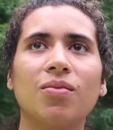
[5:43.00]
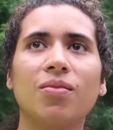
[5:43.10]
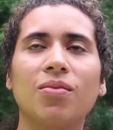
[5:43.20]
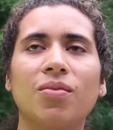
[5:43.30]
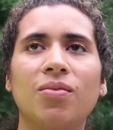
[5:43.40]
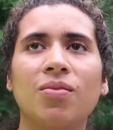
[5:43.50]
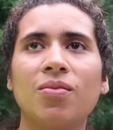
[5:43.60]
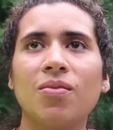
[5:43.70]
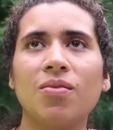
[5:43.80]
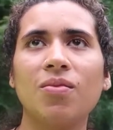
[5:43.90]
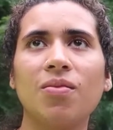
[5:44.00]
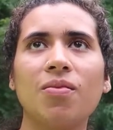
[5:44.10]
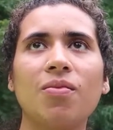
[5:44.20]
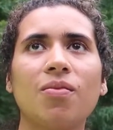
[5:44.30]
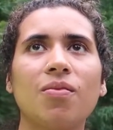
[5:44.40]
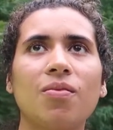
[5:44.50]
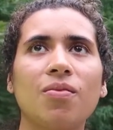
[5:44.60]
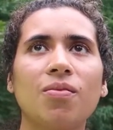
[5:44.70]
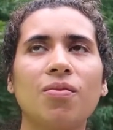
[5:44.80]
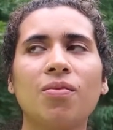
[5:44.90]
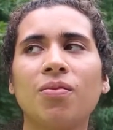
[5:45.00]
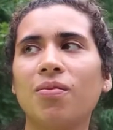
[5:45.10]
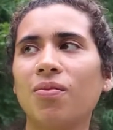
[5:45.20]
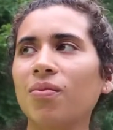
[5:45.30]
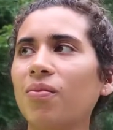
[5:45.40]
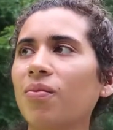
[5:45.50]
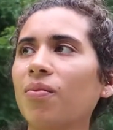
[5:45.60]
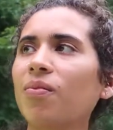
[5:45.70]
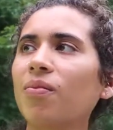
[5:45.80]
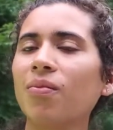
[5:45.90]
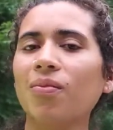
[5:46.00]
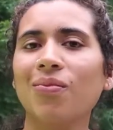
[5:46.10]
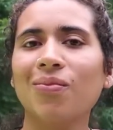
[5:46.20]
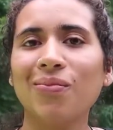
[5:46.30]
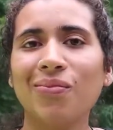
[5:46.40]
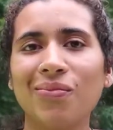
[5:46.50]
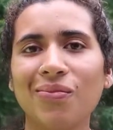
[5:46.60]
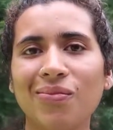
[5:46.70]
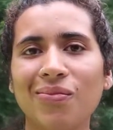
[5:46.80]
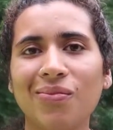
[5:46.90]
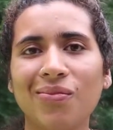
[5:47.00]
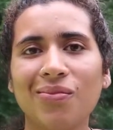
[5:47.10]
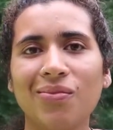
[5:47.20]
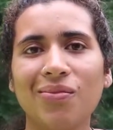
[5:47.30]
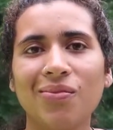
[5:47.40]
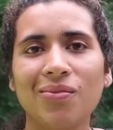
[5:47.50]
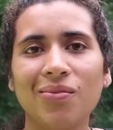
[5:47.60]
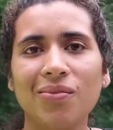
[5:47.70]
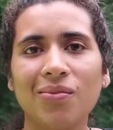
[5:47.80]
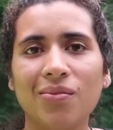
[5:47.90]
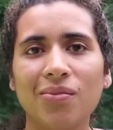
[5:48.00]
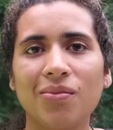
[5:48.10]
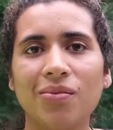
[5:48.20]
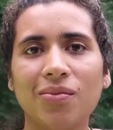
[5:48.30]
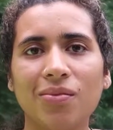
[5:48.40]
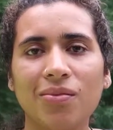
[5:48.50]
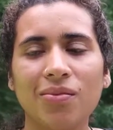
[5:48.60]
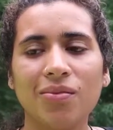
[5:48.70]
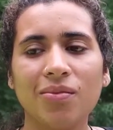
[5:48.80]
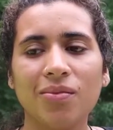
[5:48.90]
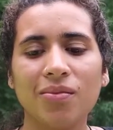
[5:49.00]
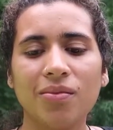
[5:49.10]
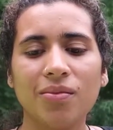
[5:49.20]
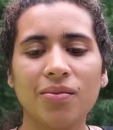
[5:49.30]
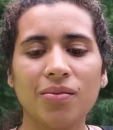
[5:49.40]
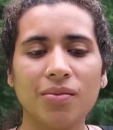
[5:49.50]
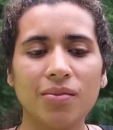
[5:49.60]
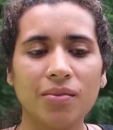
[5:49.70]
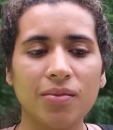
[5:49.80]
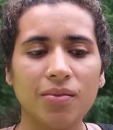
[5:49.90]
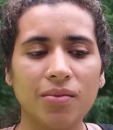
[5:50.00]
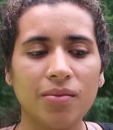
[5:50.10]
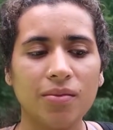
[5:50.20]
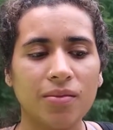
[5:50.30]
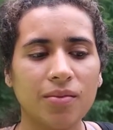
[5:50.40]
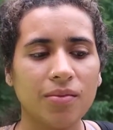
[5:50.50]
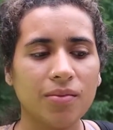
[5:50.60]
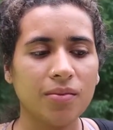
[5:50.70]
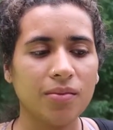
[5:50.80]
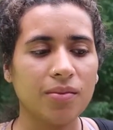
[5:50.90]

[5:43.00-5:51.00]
(silent)